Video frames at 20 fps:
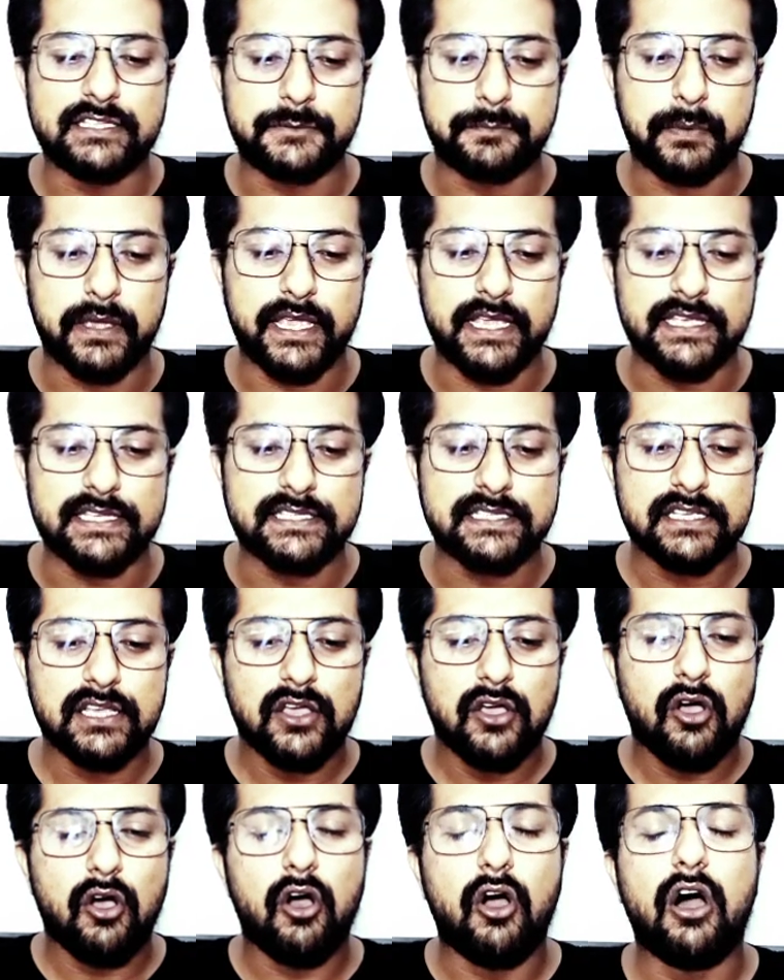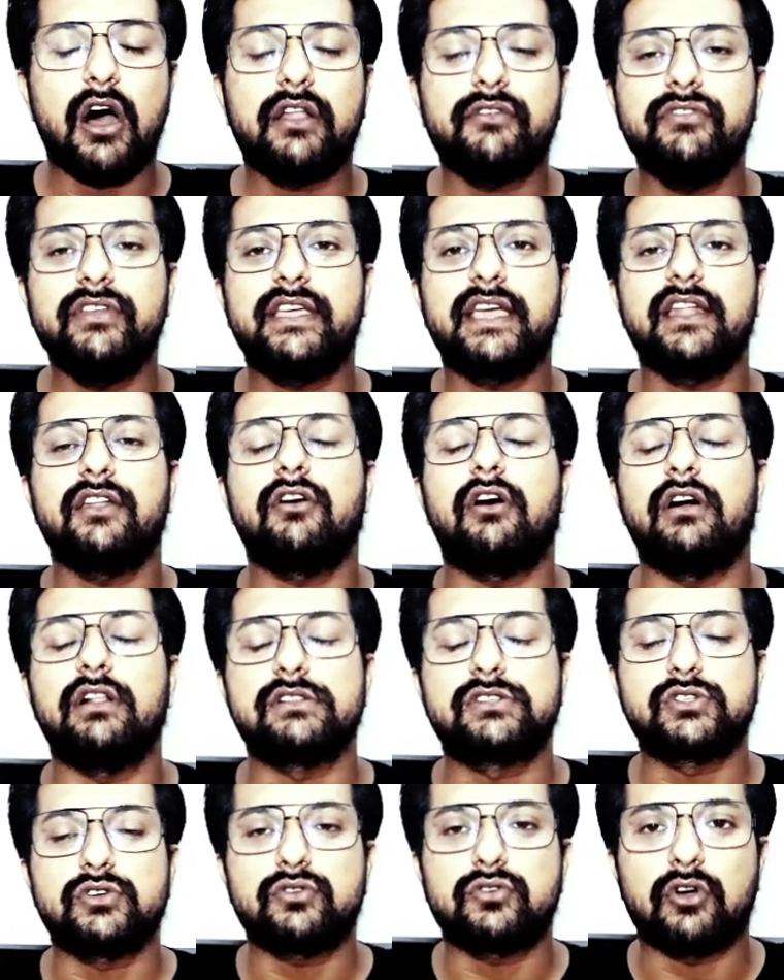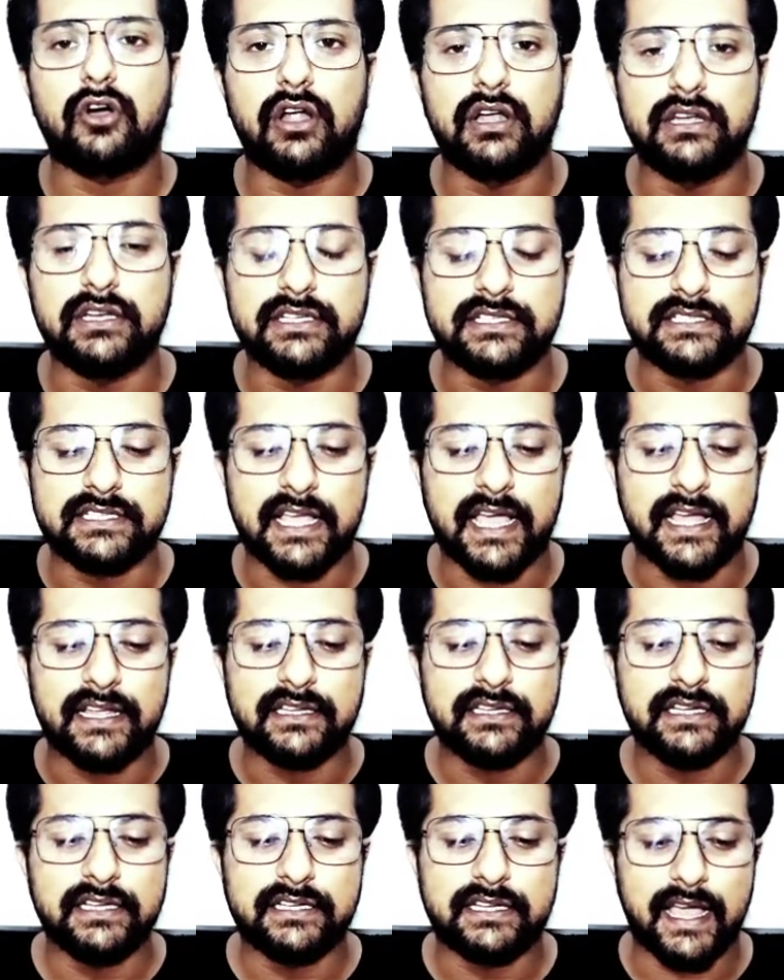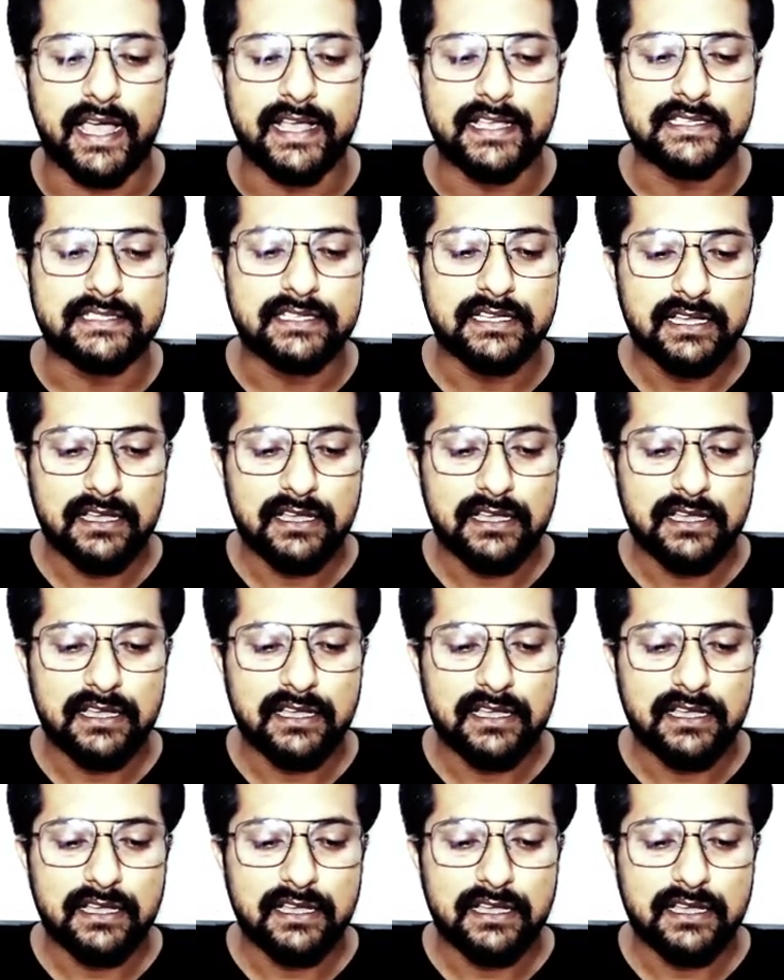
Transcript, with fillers: space, or we can also call it as